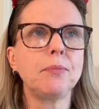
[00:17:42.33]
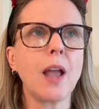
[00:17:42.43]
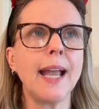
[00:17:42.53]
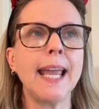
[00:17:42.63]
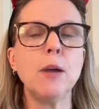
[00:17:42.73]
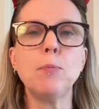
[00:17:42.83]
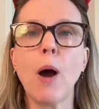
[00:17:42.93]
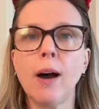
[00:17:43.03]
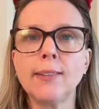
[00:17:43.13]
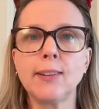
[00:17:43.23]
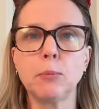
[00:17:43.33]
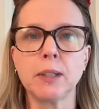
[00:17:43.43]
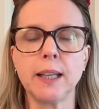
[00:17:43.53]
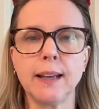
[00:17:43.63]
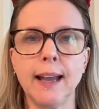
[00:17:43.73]
I can't
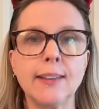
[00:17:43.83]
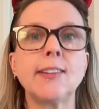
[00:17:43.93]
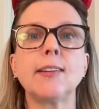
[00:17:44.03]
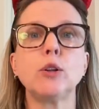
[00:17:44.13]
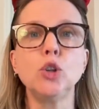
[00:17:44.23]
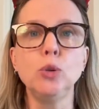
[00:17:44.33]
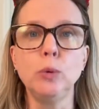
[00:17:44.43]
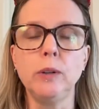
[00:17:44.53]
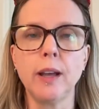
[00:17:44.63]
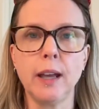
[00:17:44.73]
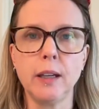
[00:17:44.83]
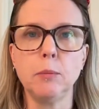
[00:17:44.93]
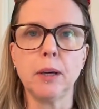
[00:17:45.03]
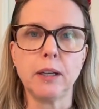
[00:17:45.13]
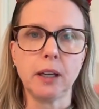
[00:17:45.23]
possibly exclude
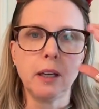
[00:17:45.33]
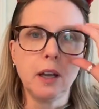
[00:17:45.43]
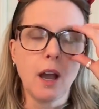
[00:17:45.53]
anybody.